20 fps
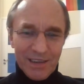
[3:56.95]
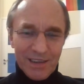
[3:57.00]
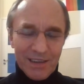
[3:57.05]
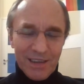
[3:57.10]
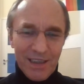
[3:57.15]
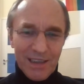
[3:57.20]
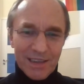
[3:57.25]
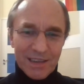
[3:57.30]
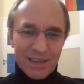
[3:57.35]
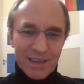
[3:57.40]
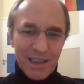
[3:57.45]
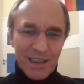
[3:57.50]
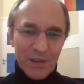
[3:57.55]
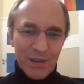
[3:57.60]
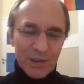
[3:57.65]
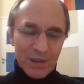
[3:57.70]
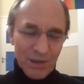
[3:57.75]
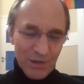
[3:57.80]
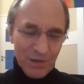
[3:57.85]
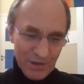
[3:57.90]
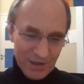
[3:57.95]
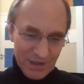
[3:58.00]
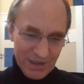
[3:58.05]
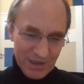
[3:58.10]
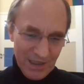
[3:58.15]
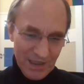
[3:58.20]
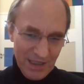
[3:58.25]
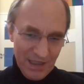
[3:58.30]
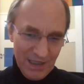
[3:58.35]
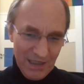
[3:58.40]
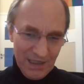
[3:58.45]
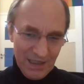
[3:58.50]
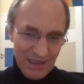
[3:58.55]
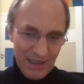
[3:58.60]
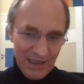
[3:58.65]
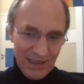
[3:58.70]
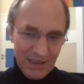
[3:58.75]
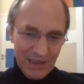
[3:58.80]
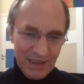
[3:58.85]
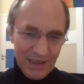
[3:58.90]
test, how it looks
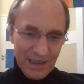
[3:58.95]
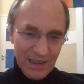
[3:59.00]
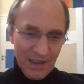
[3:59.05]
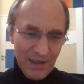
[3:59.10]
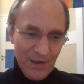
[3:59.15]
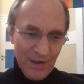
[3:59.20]
like.